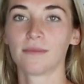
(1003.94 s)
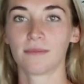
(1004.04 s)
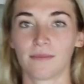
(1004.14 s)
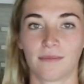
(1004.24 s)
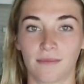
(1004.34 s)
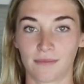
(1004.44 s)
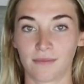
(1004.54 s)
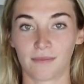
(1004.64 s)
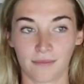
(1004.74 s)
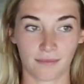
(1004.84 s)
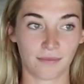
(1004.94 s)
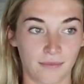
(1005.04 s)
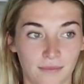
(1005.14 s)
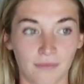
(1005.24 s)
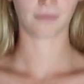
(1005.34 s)
a little one two
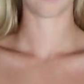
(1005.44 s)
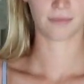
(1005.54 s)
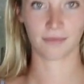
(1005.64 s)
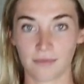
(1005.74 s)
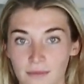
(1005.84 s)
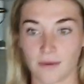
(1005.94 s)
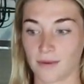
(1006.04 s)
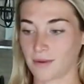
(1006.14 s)
head kick. You know what I'm saying?